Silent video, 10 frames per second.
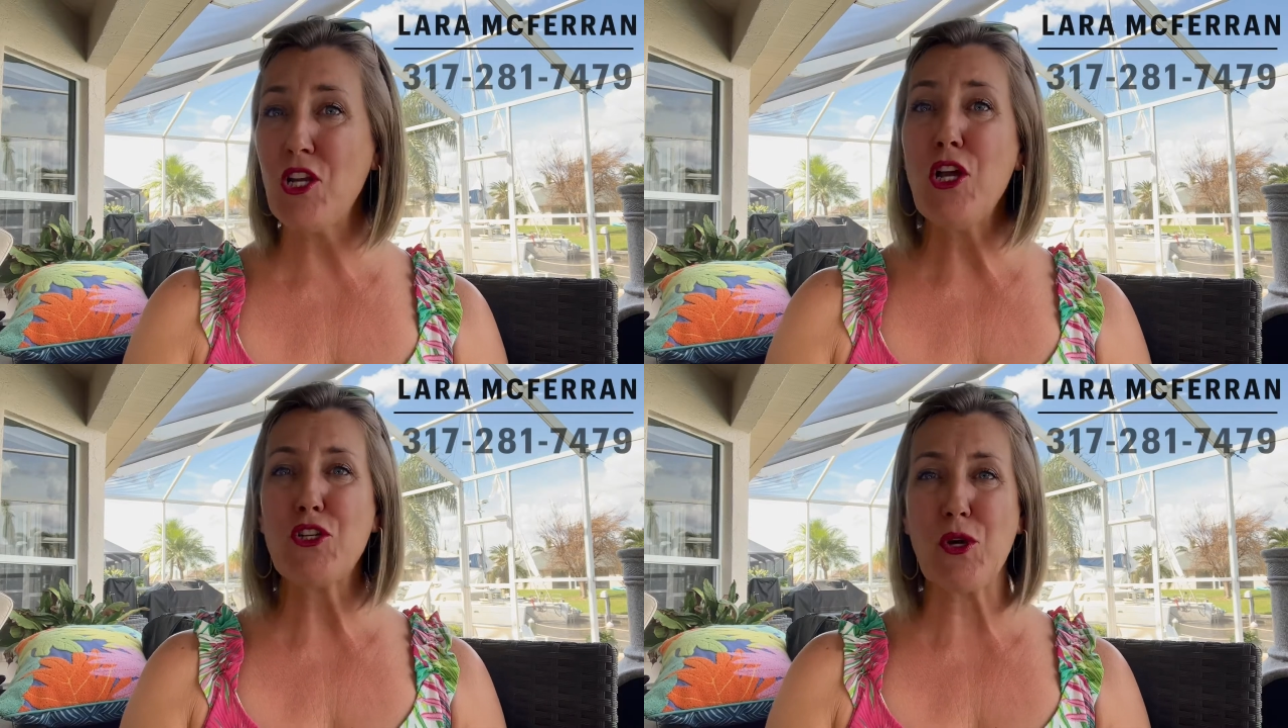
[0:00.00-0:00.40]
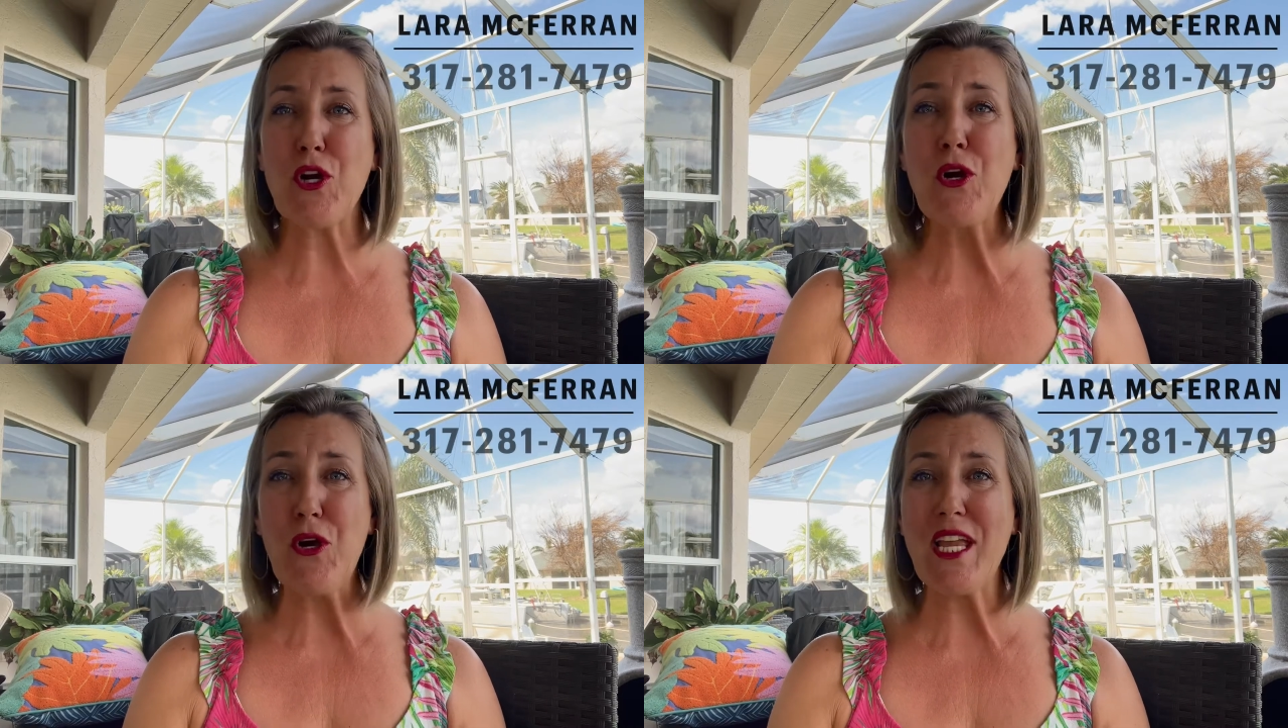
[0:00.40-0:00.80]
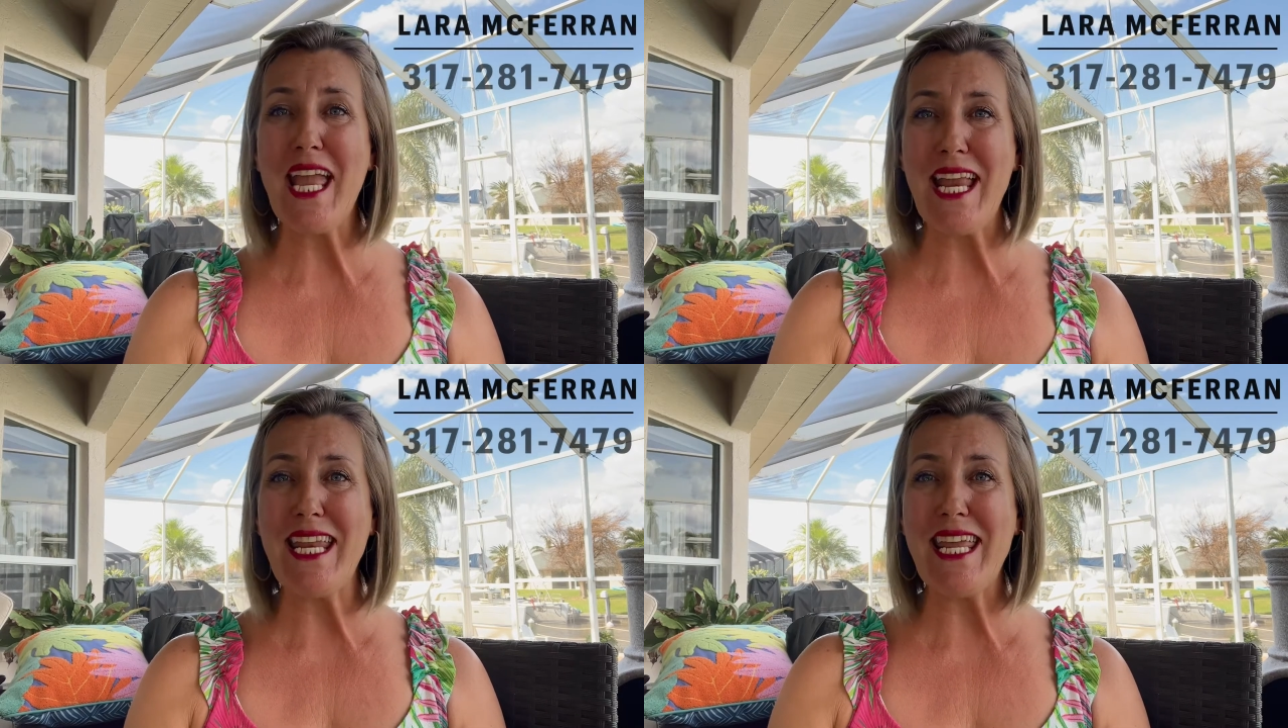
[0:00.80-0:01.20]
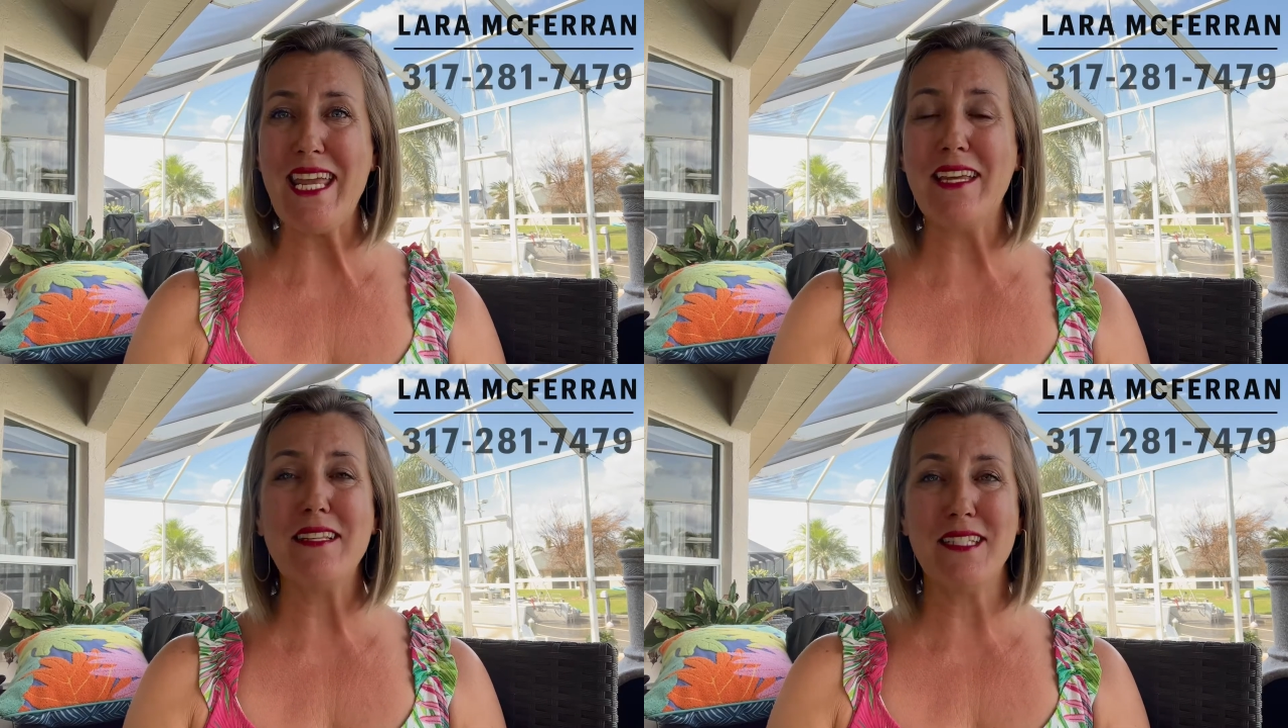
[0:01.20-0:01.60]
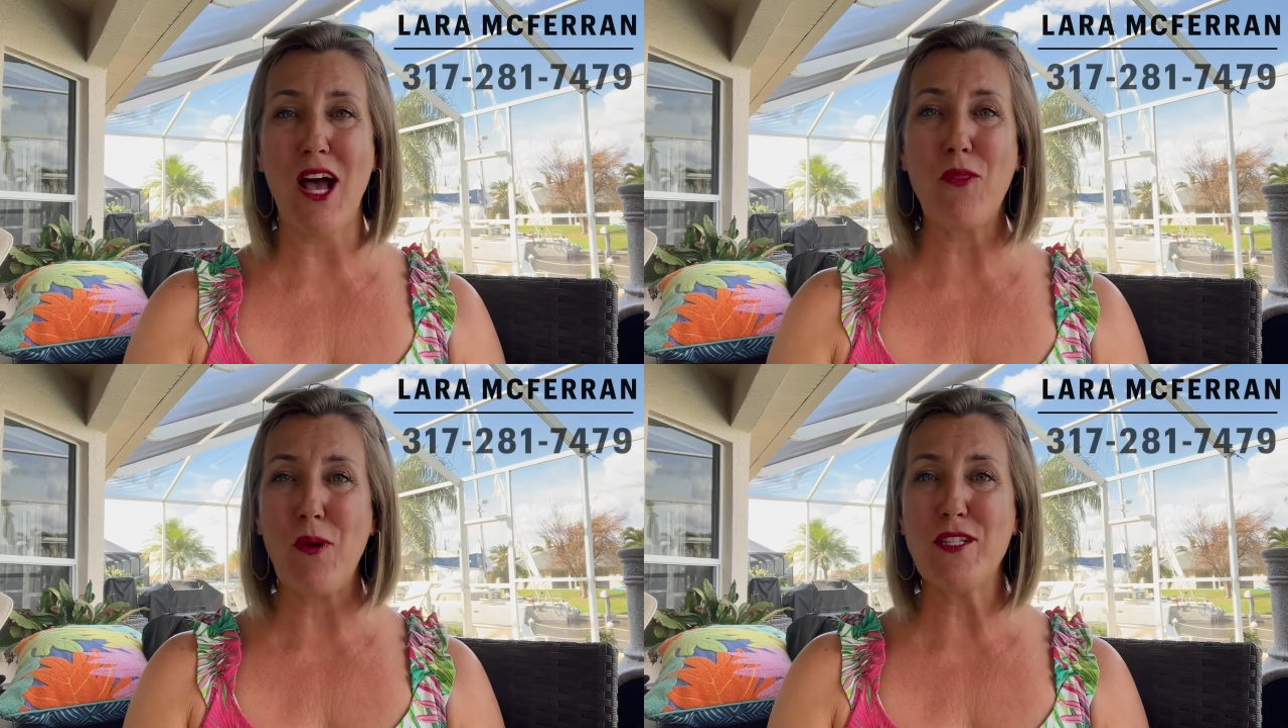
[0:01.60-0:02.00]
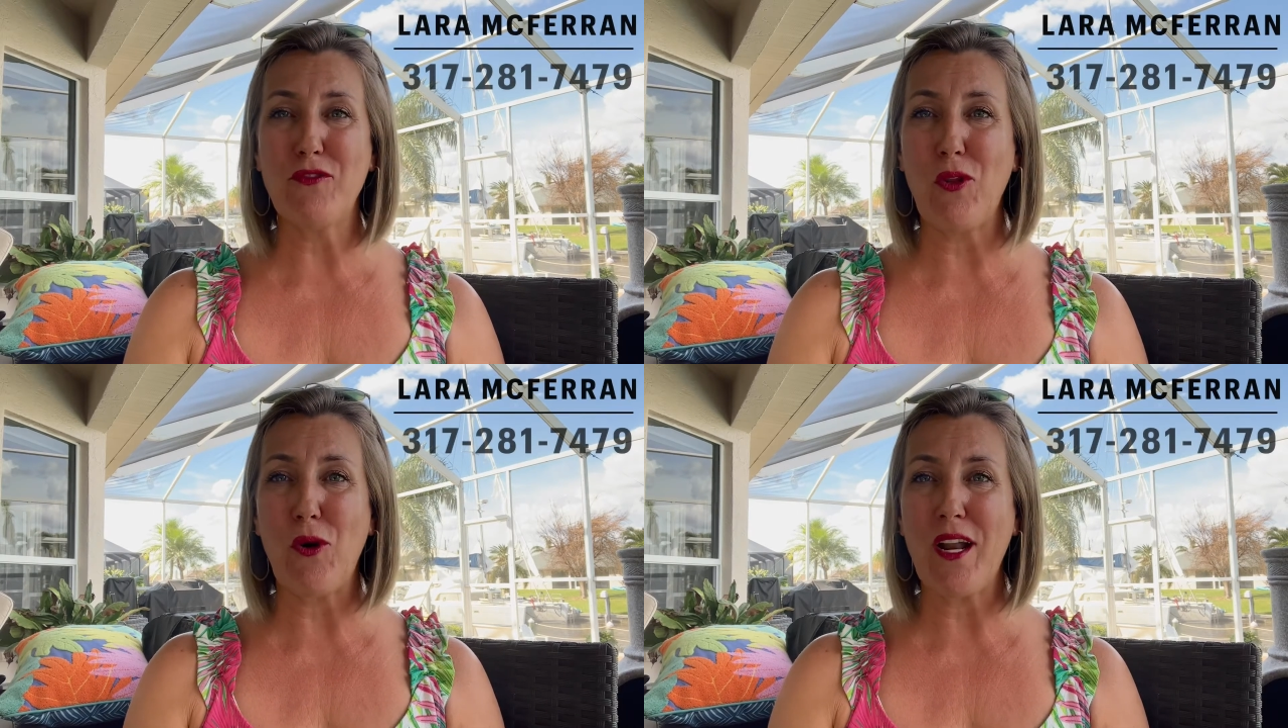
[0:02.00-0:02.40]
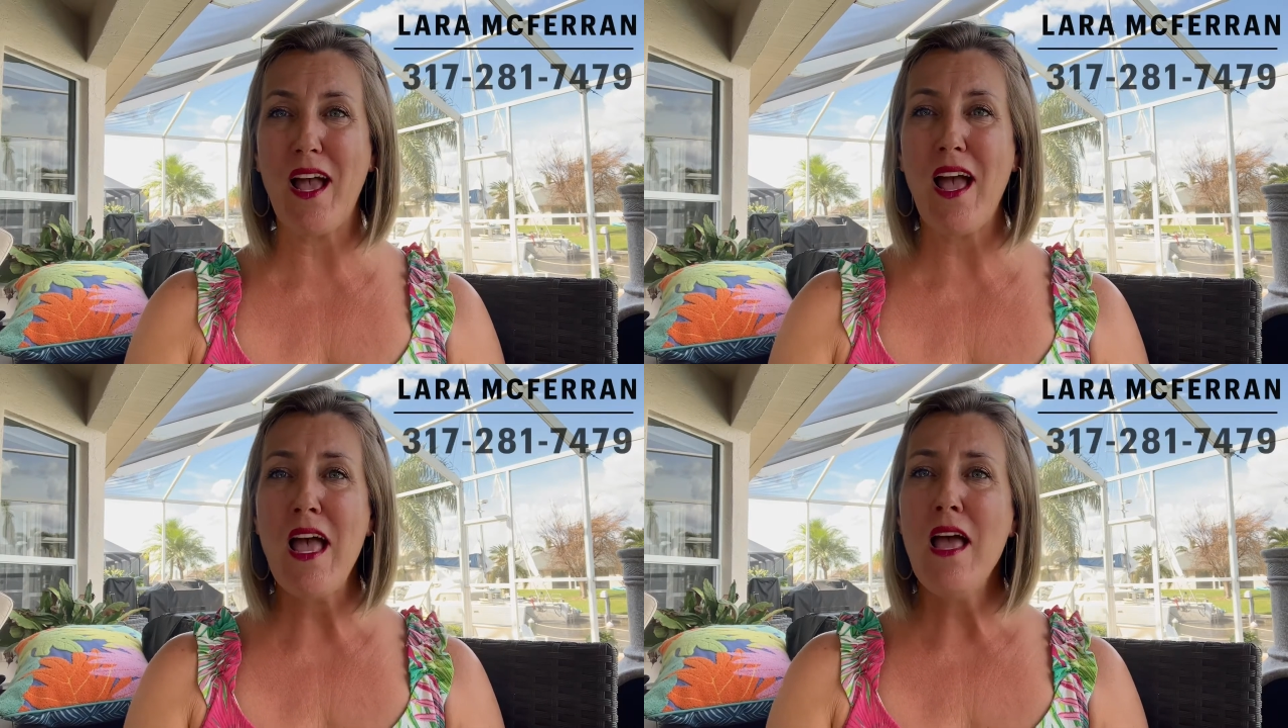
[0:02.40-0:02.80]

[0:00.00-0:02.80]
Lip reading: during Hurricane Ian in Southwest Florida,